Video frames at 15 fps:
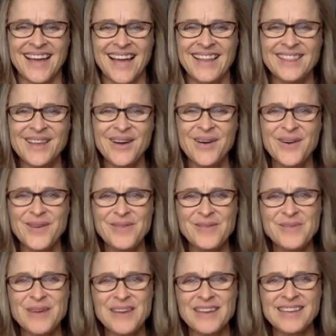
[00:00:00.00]
Hello
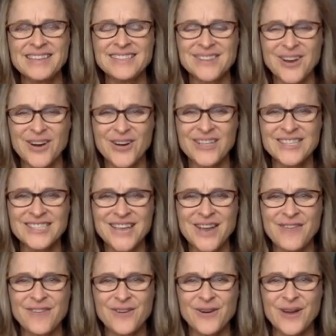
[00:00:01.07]
everybody, it's Cari
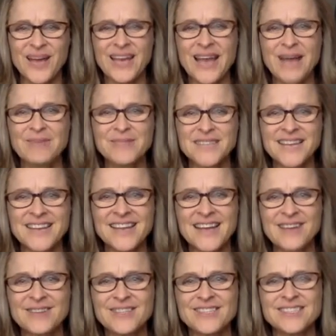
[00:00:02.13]
Schaefer and I'm sending
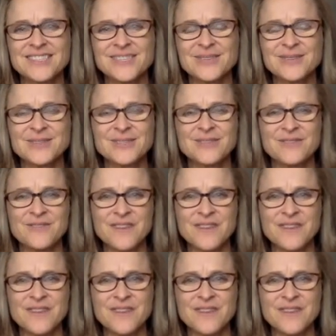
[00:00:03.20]
out this series of